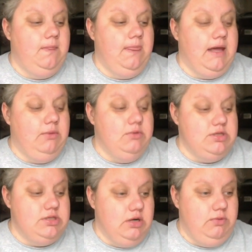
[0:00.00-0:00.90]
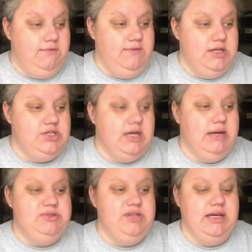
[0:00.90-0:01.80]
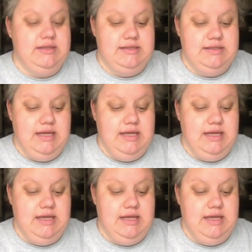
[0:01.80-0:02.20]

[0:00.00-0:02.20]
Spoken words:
I will start with finished objects,